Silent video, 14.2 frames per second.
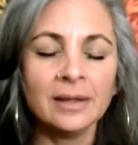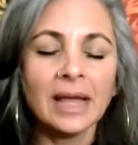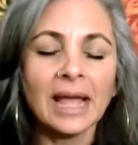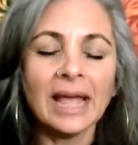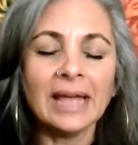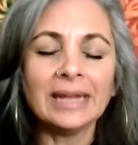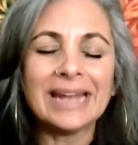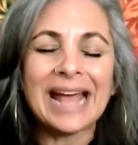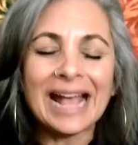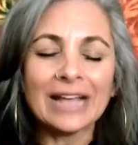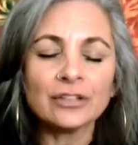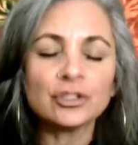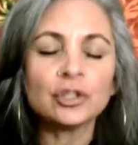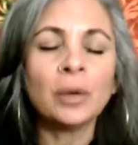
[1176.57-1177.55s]
And
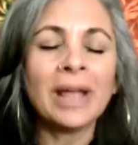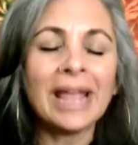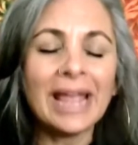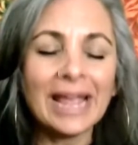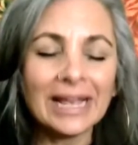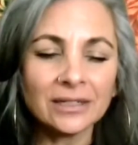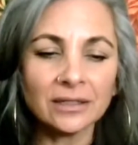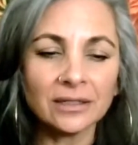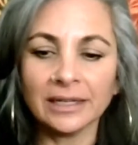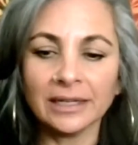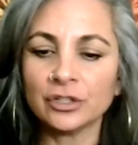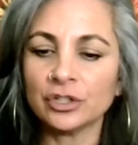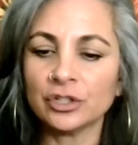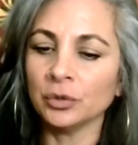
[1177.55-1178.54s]
as you handle
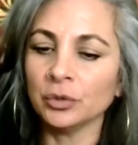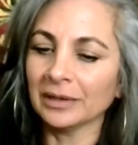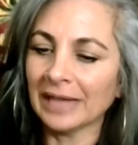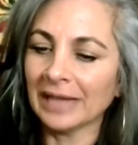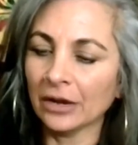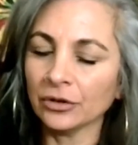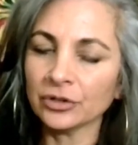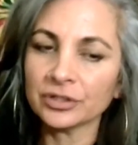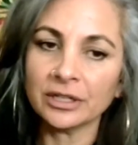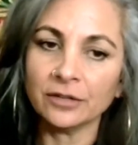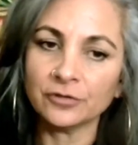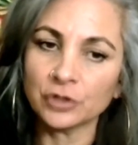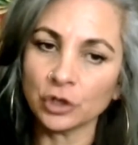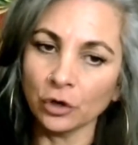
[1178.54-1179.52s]
it, you allow
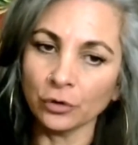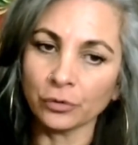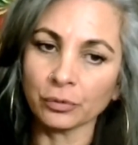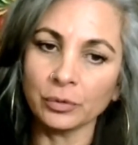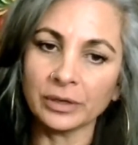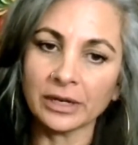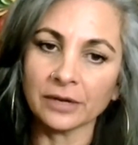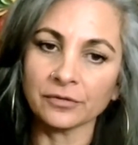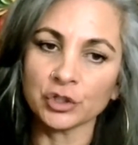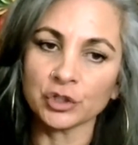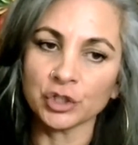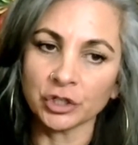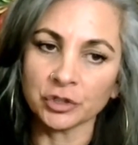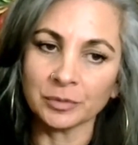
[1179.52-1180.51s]
yourself to go through whatever
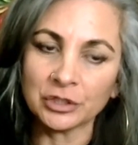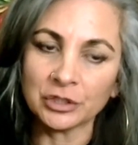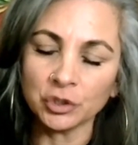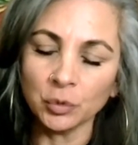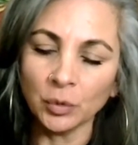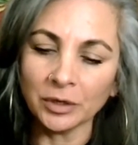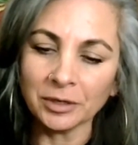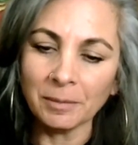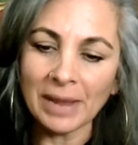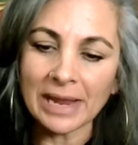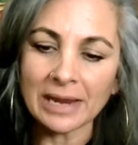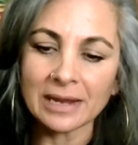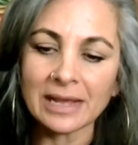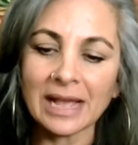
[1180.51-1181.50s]
judgments you want to
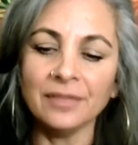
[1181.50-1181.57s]
make.